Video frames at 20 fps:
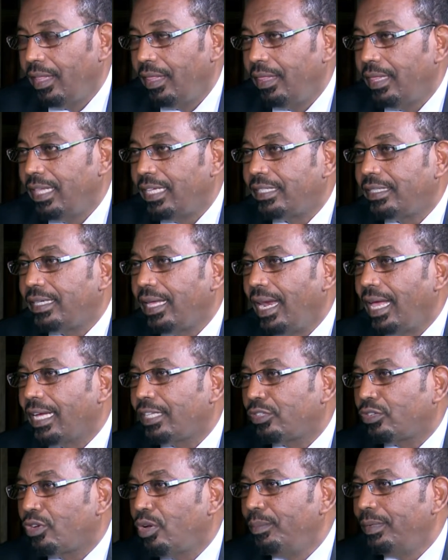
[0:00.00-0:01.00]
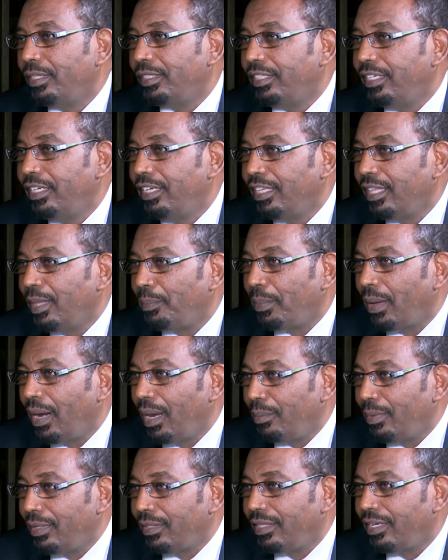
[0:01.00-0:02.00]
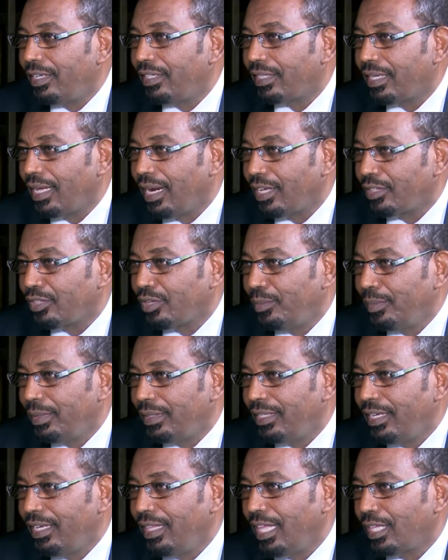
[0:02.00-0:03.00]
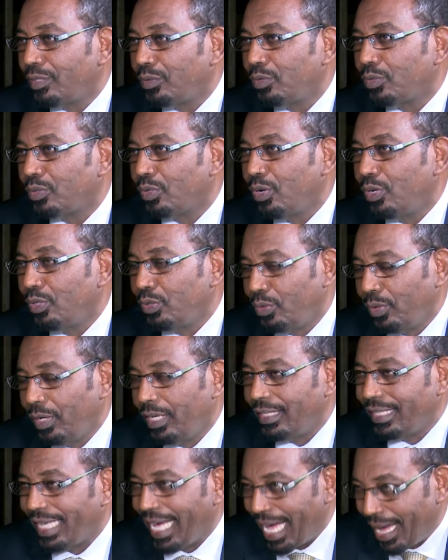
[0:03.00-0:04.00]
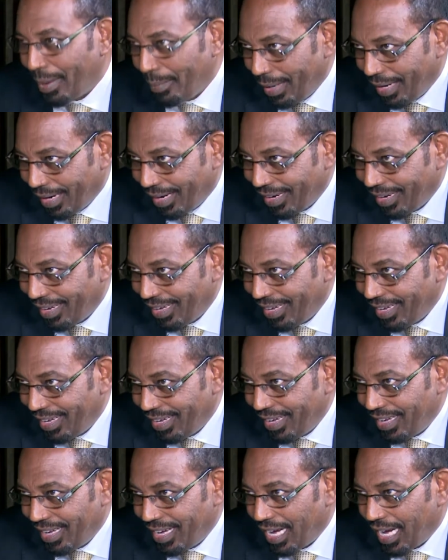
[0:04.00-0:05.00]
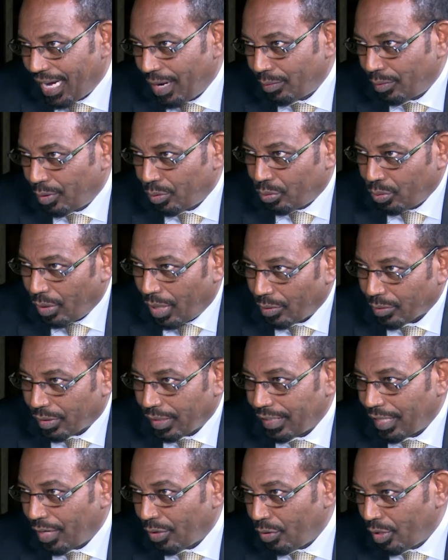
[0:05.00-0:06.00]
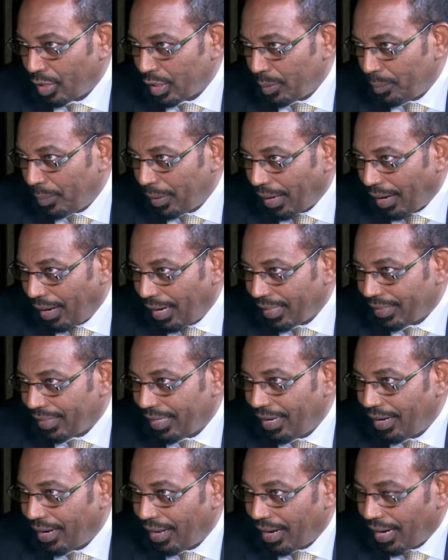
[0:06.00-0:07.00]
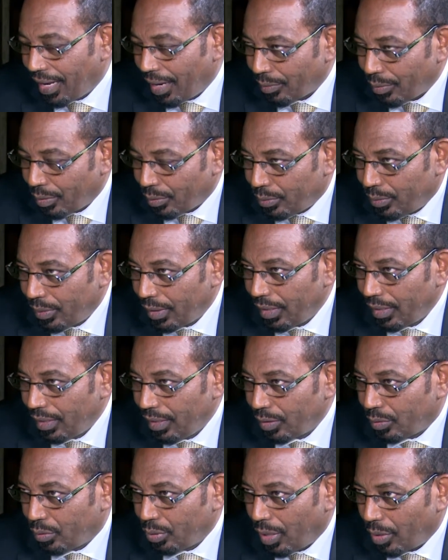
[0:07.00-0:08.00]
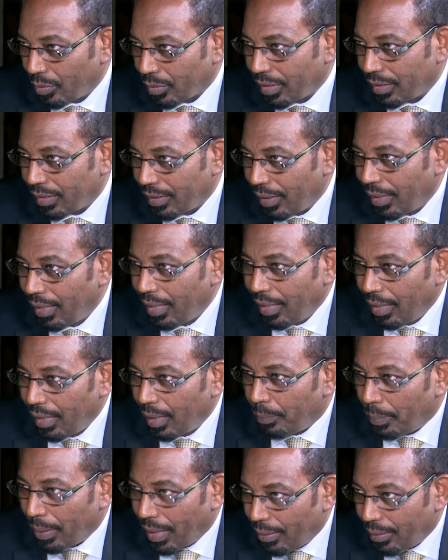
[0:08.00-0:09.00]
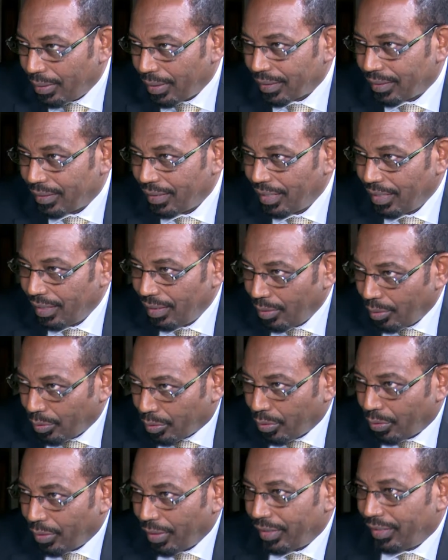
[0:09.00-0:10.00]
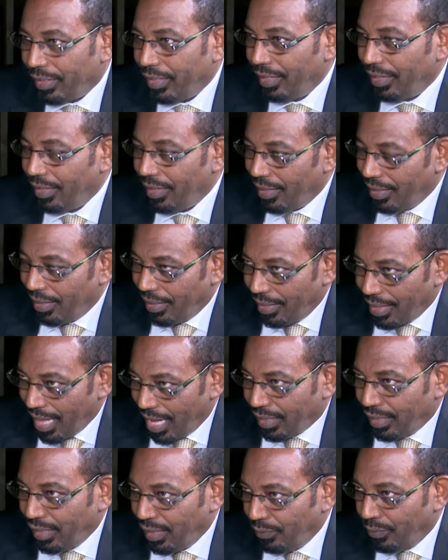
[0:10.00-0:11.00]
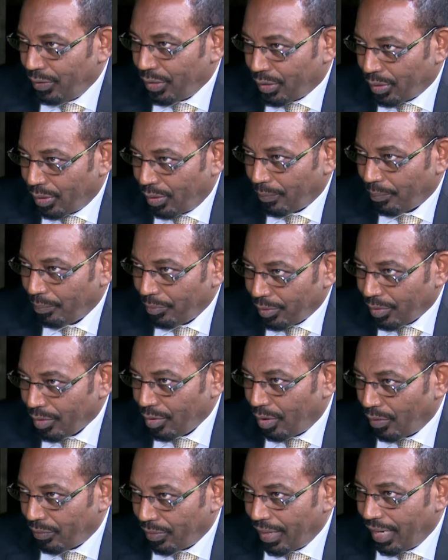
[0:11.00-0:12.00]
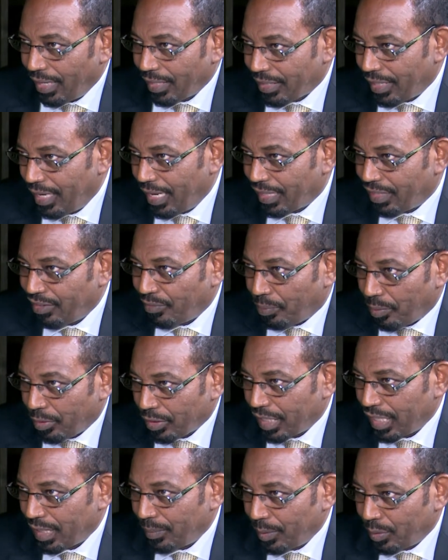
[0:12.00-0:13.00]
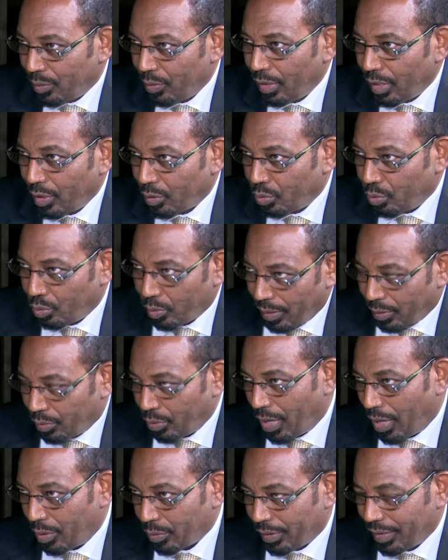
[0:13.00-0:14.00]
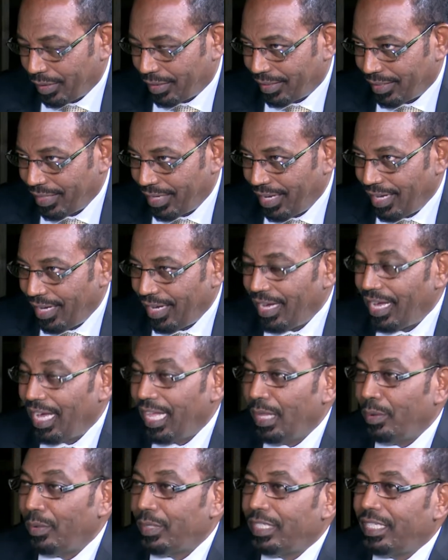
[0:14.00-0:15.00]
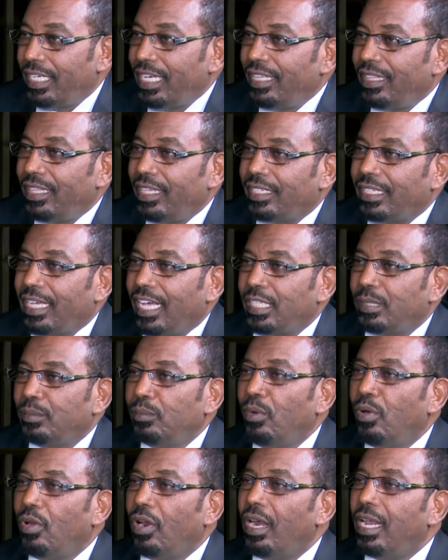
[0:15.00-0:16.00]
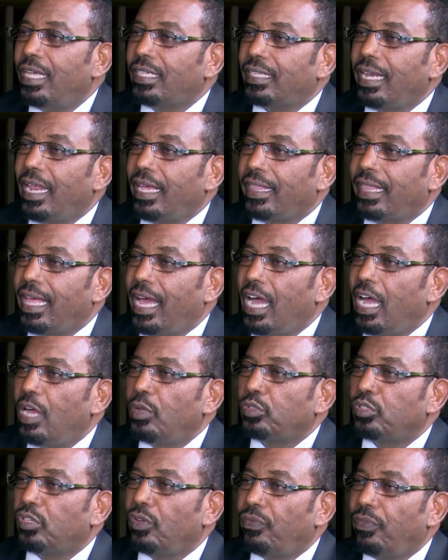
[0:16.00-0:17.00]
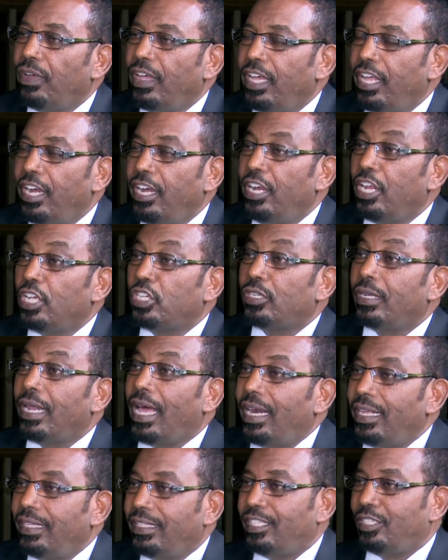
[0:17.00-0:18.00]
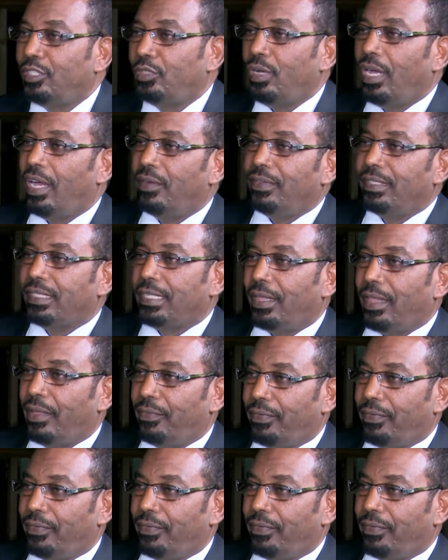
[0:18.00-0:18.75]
the select committee, the parliamentary select committee that was going to determine how the two houses are going to be related and how the two houses, the powers, the authority, that division of the legislative process between the two houses. And they were seeing this as more or less like the house of nationalities you have in South Africa.